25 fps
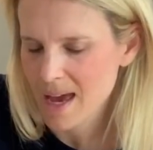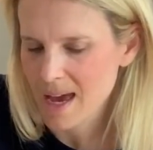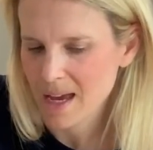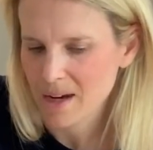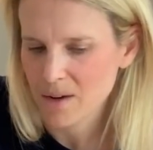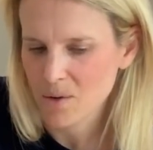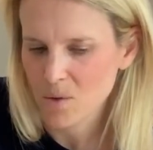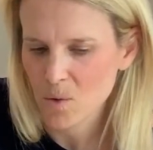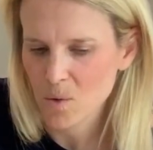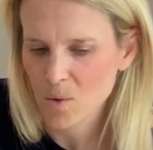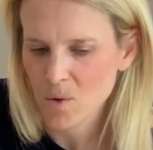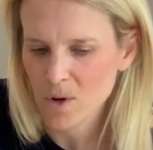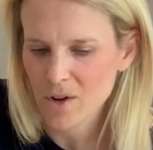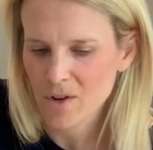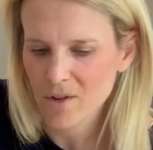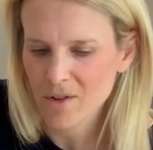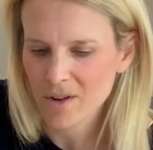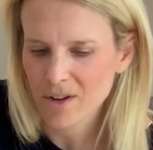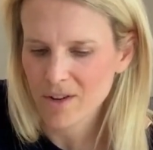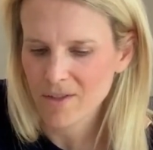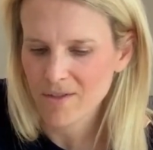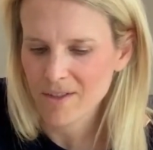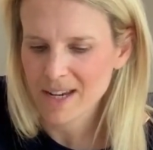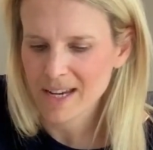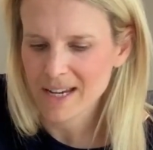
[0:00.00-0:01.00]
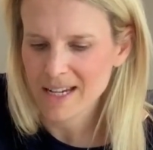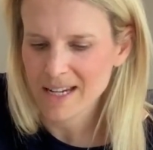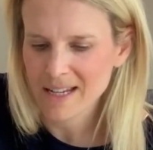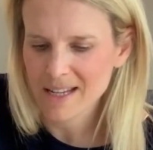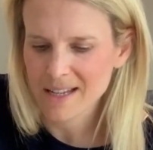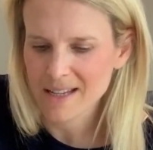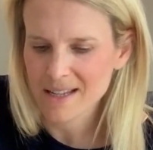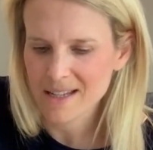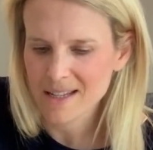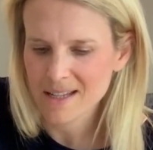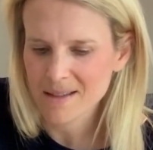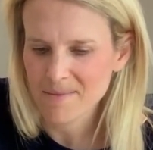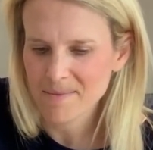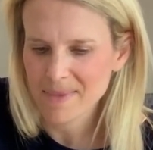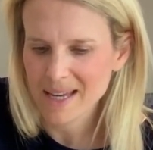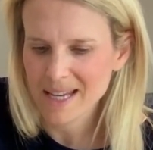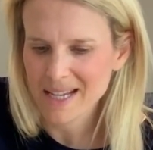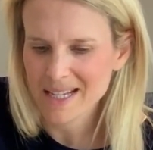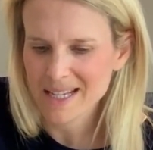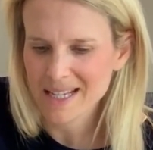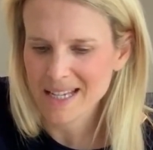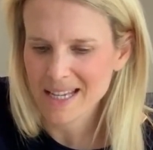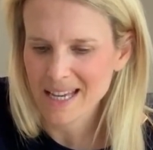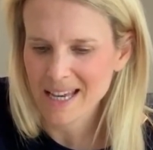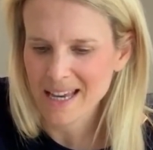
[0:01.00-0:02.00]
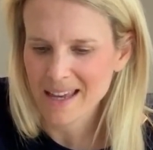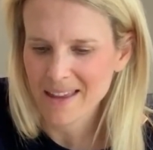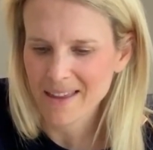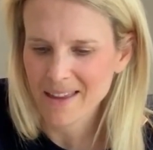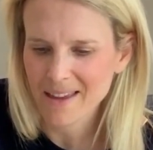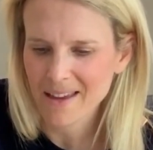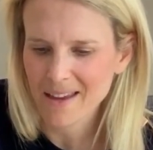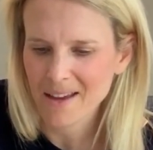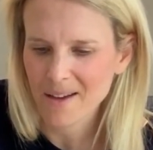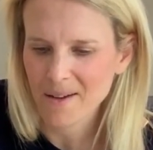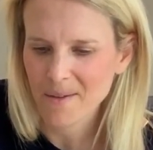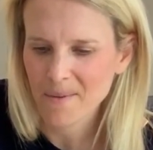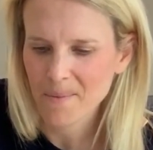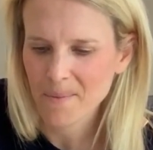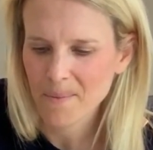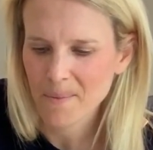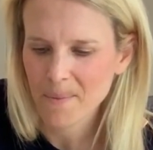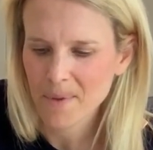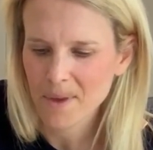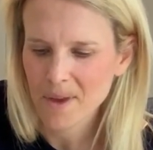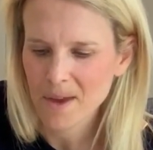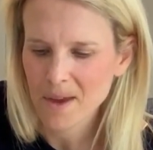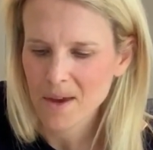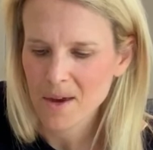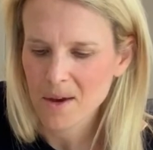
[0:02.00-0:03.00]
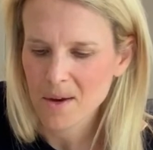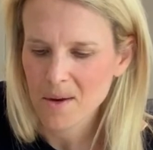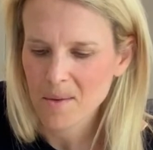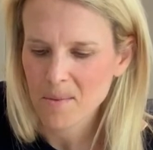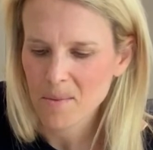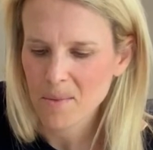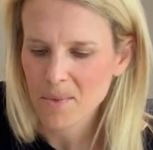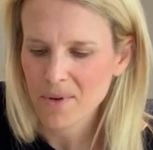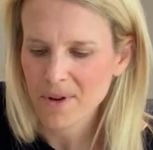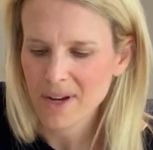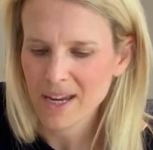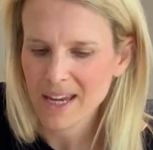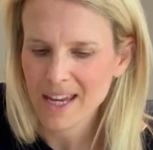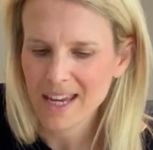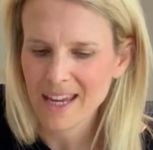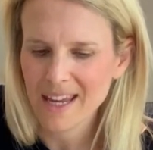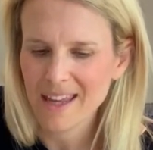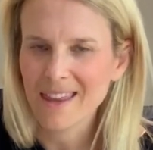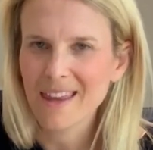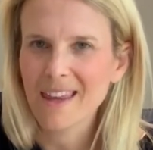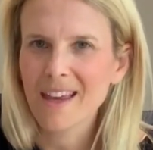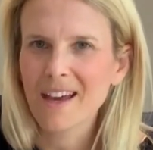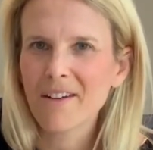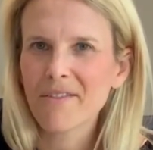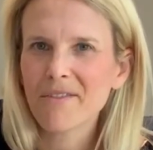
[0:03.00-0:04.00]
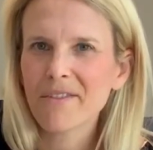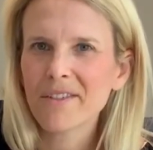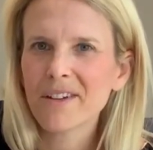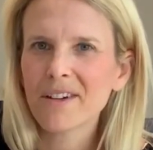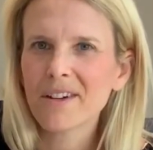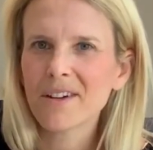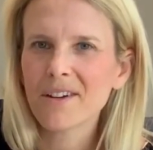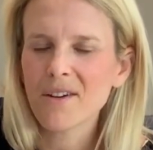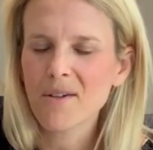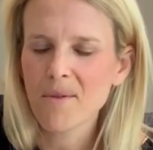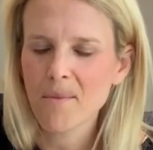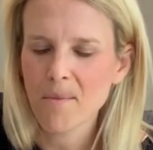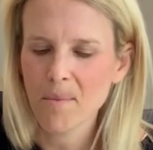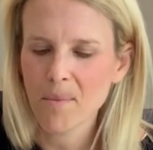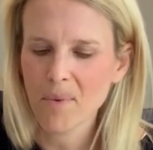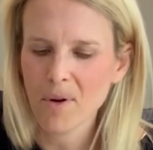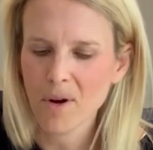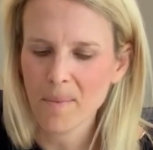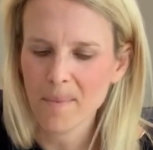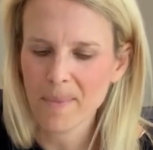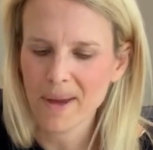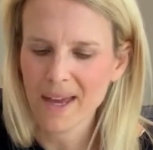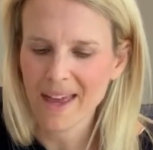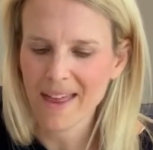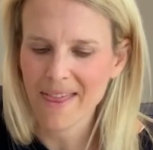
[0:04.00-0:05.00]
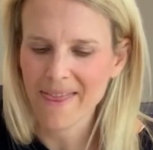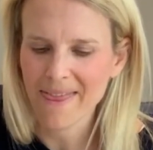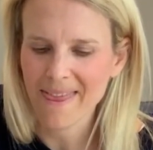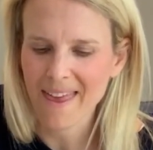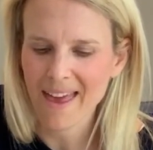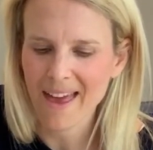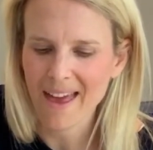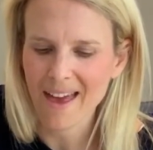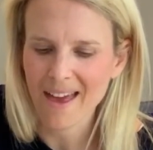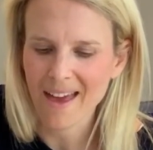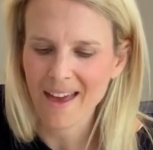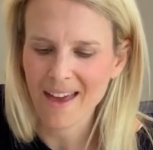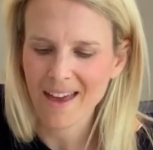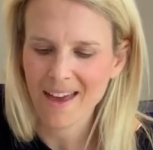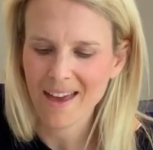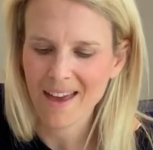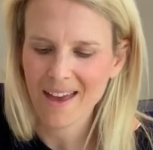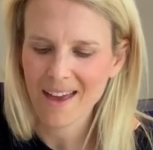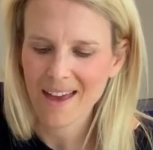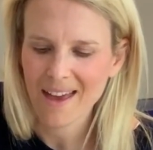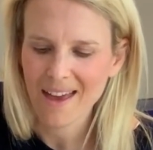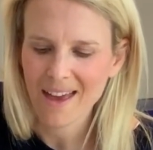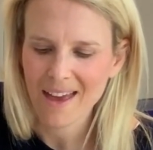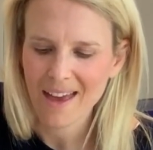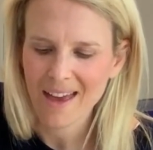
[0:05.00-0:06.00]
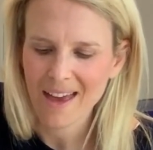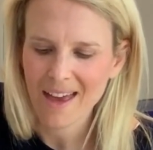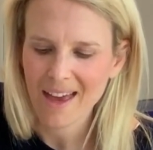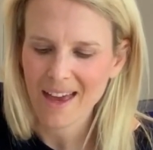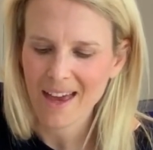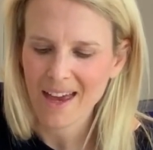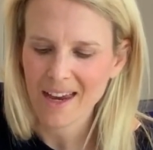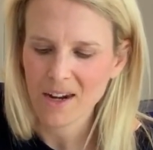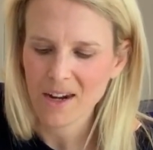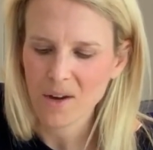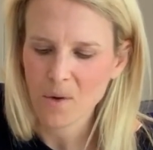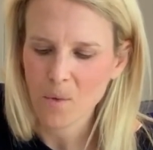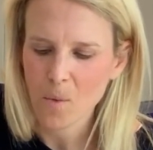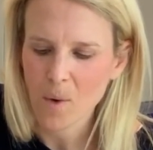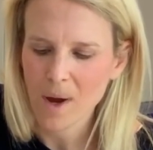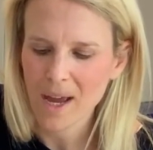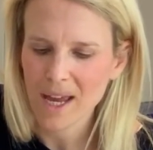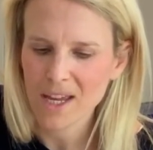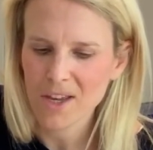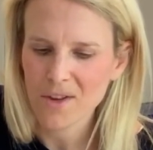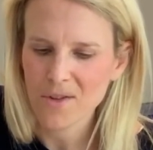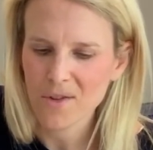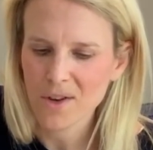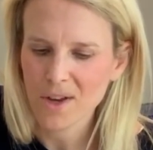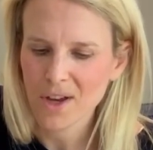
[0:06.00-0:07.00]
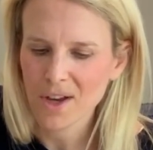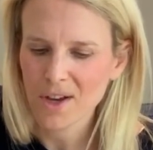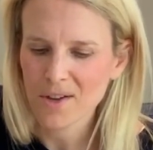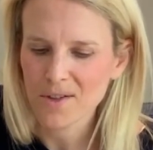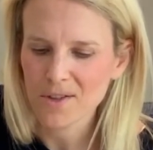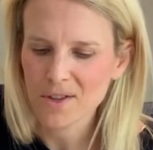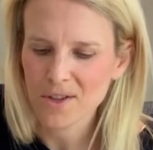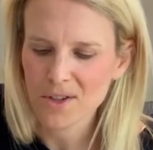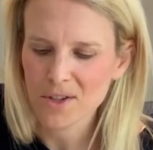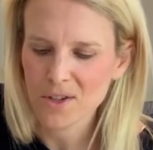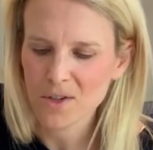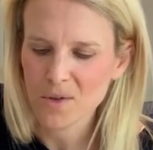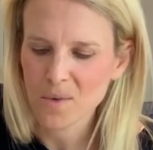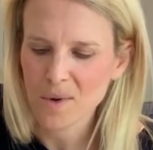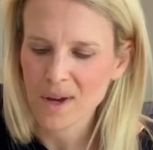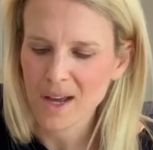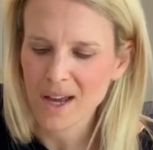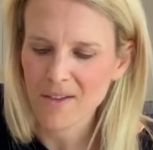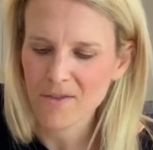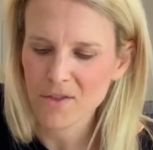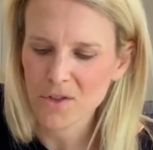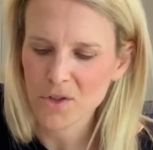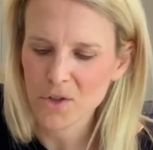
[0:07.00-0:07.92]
And all your ingredients mixed together, preheat the oven, pop it in there, and away you go to do whatever